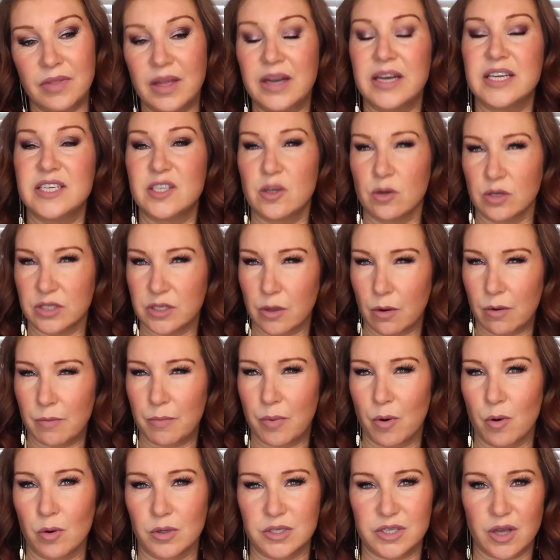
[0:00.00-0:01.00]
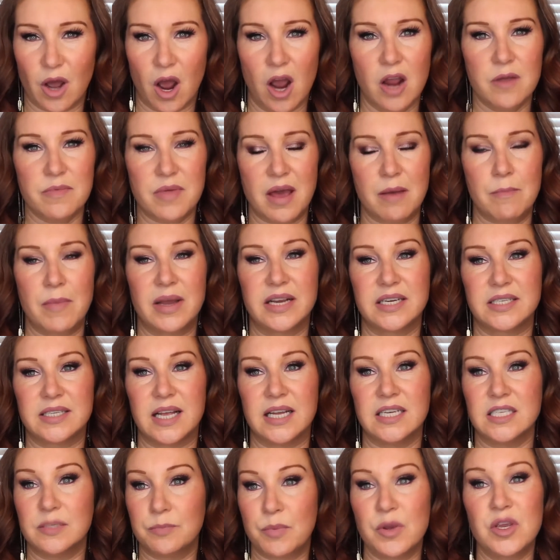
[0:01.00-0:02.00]
then it's not so important. So I hope that
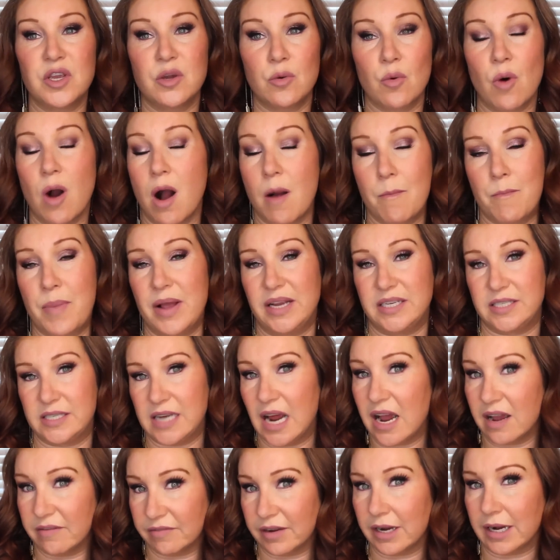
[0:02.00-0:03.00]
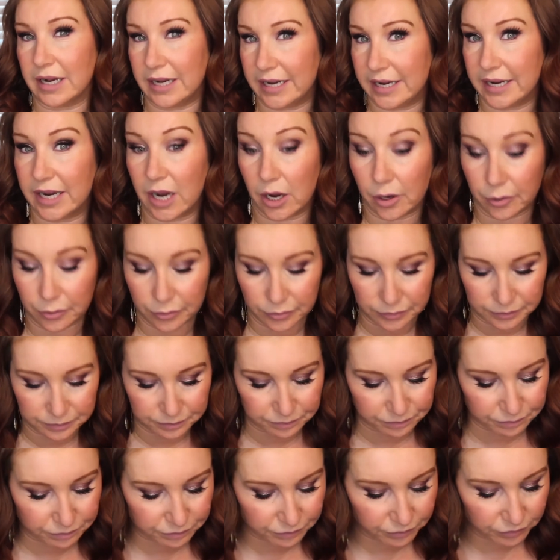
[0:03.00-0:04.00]
makes sense, but you are best to have a clean
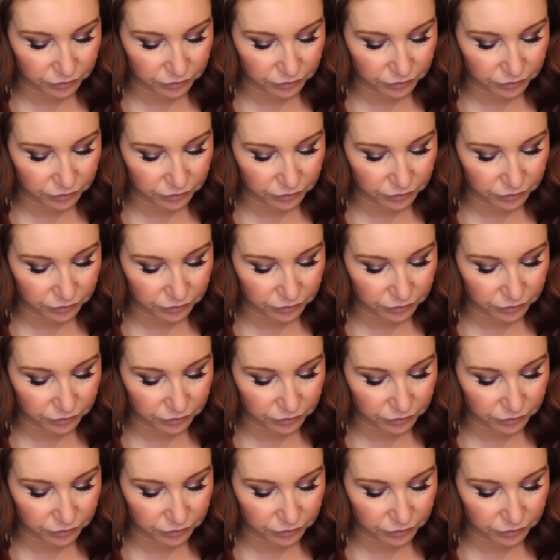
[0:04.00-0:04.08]
coat.